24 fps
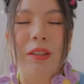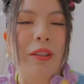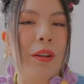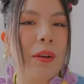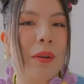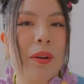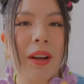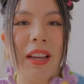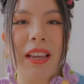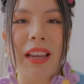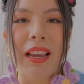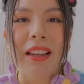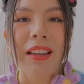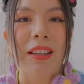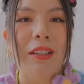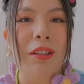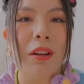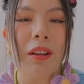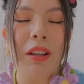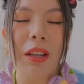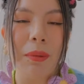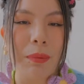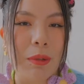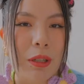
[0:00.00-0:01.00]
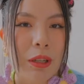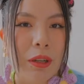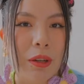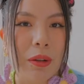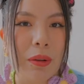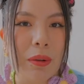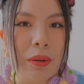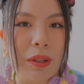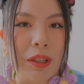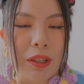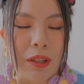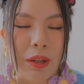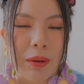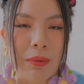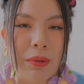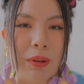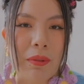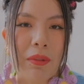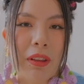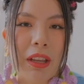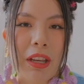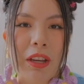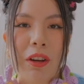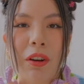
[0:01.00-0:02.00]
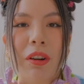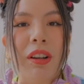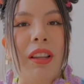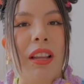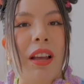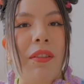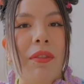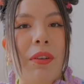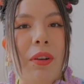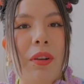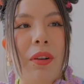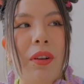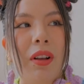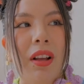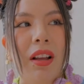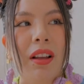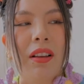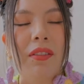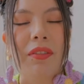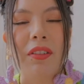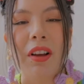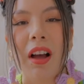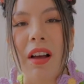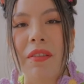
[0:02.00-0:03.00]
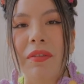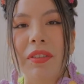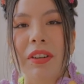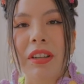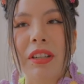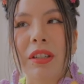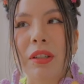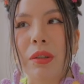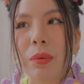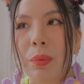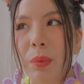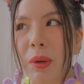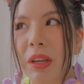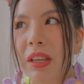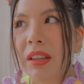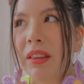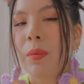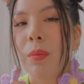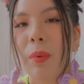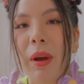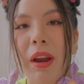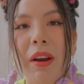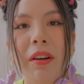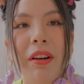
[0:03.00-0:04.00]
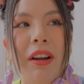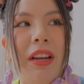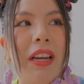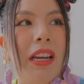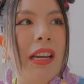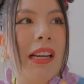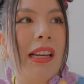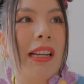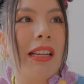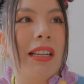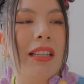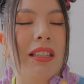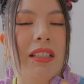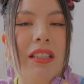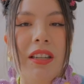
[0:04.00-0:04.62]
So again, it's all up to you in terms of like your level of confidence with wearing